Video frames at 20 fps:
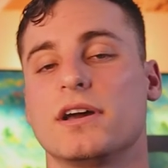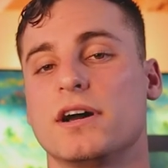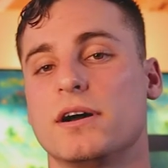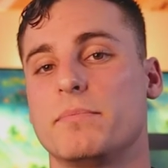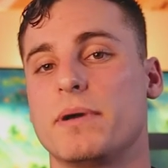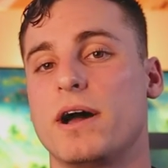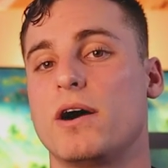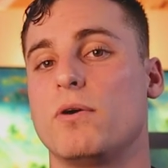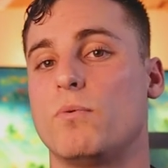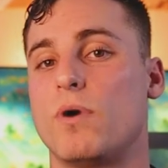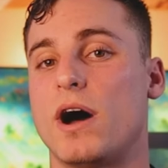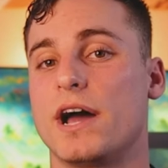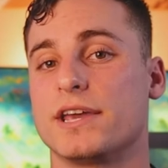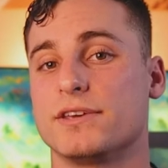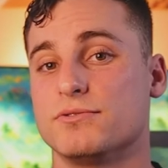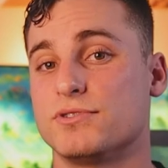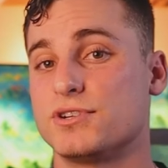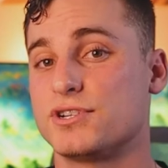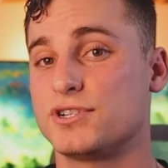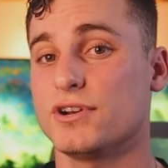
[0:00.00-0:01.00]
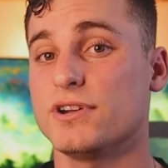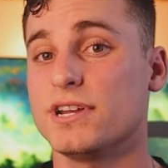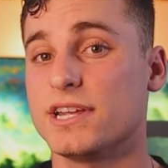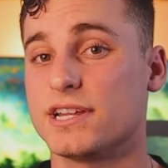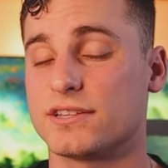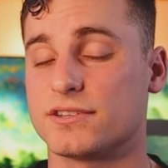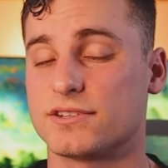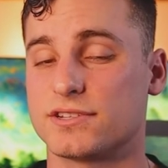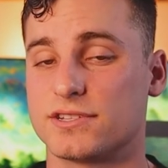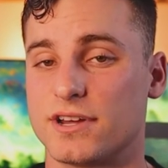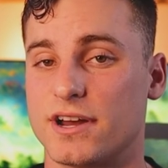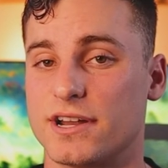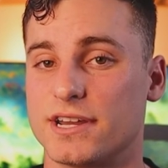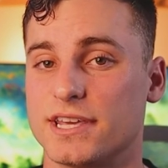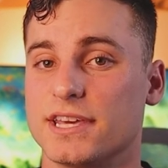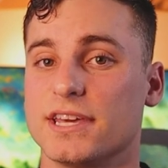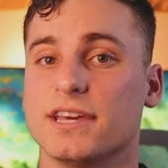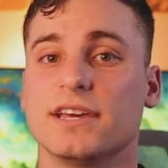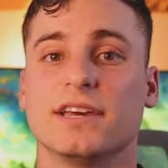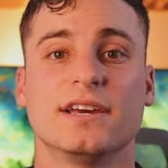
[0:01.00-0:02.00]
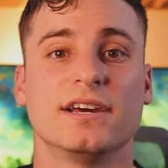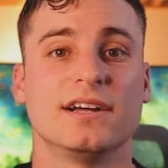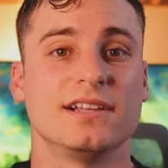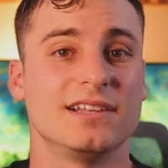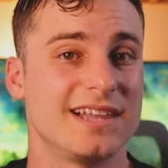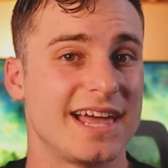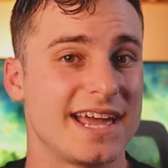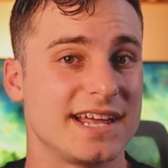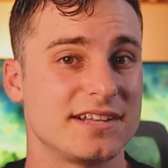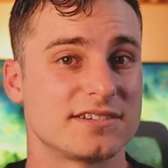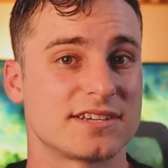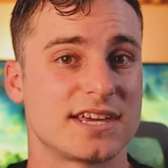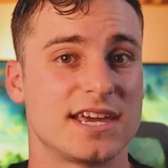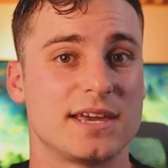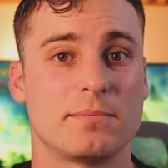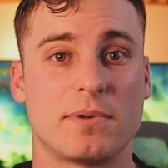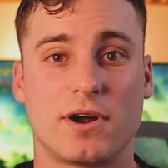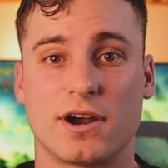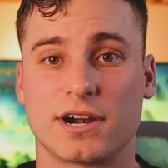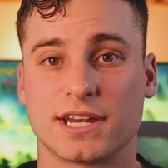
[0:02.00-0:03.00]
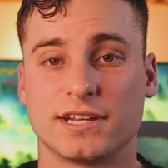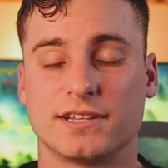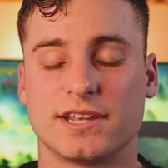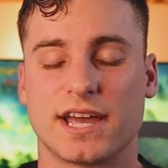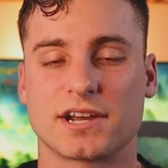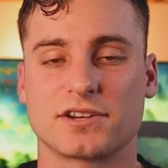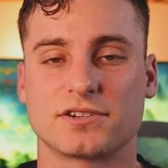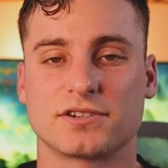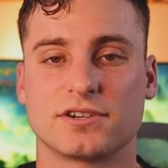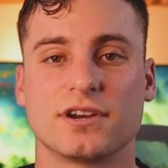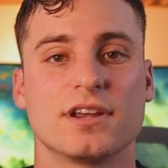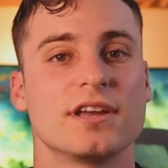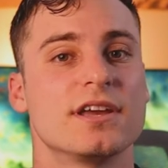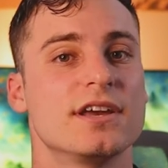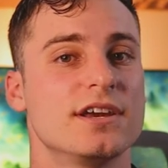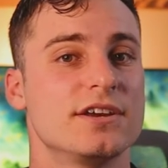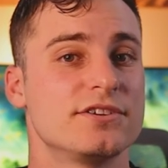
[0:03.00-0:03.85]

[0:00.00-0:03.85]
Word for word: about why you shouldn't study landscape architecture.